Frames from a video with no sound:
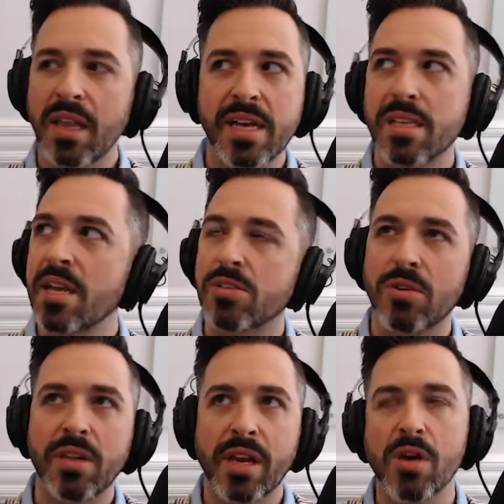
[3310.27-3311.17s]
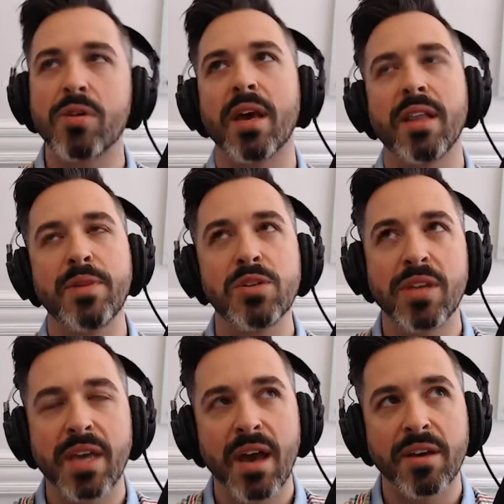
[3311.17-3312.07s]
Yeah, it's sort of like, okay, let me do
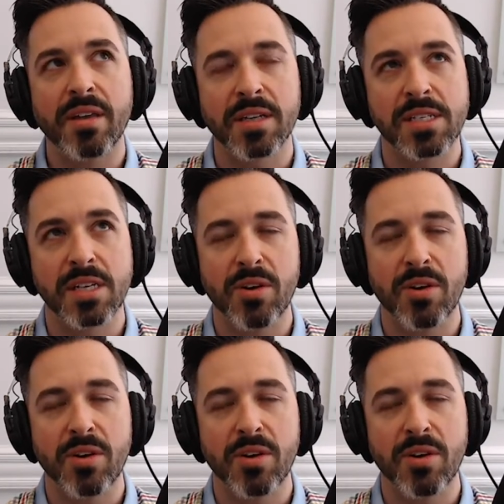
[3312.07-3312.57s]
the calculus.